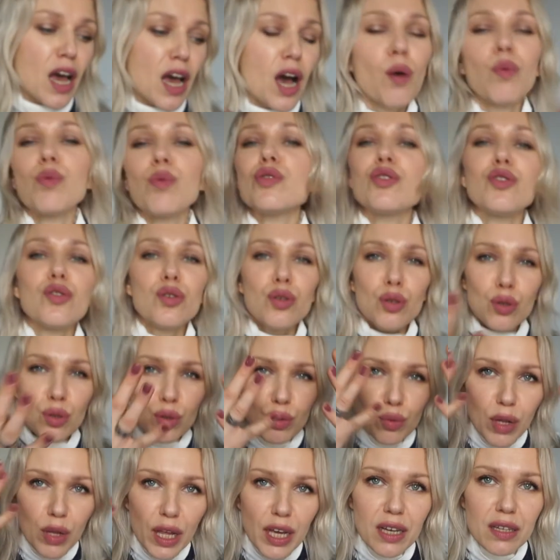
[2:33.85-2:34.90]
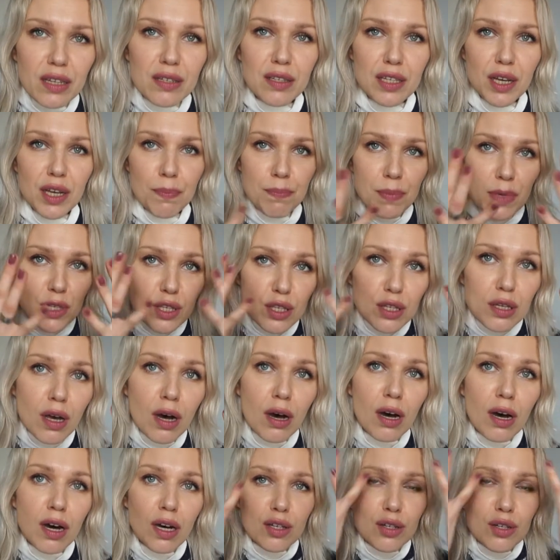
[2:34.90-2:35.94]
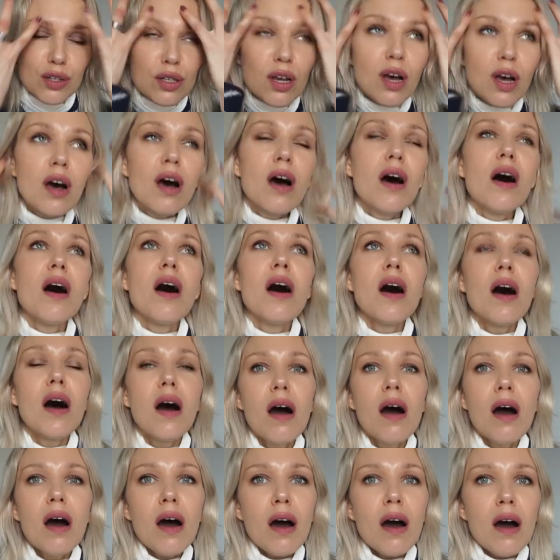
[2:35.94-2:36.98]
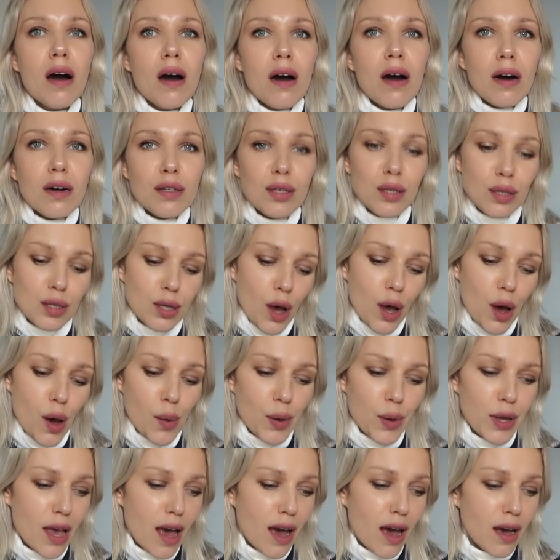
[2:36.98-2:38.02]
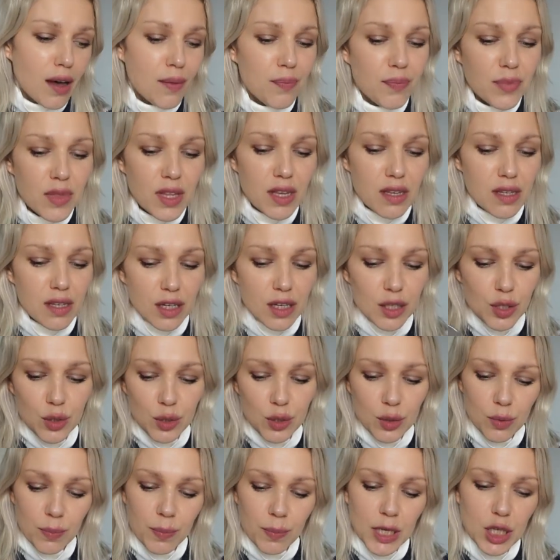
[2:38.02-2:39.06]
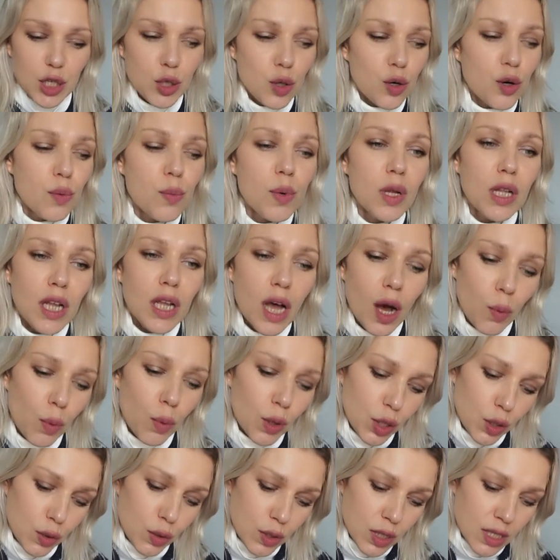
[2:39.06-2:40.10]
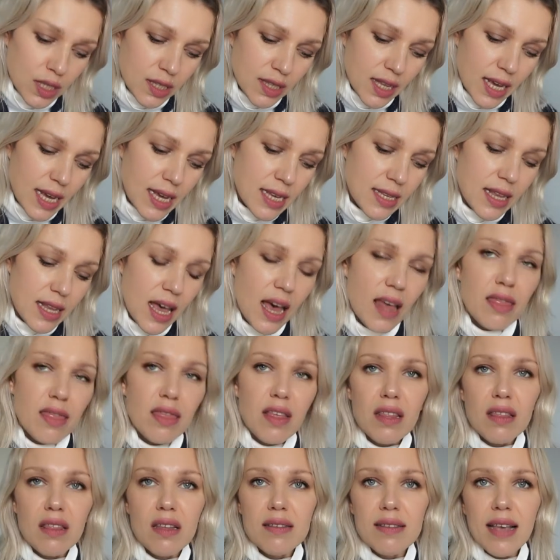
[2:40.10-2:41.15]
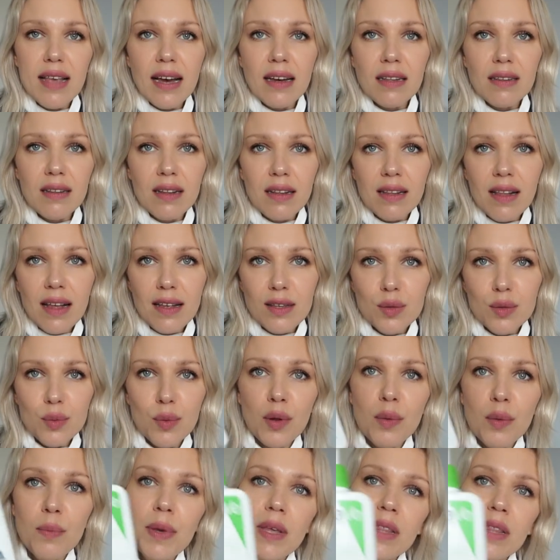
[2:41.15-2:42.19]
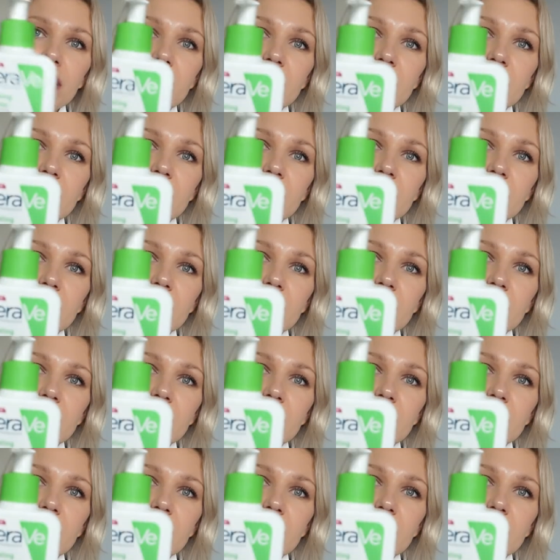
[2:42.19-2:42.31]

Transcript: I will just do like a deep massage. So yeah, these are two. But normally I will use this. And then the second cleanse will be the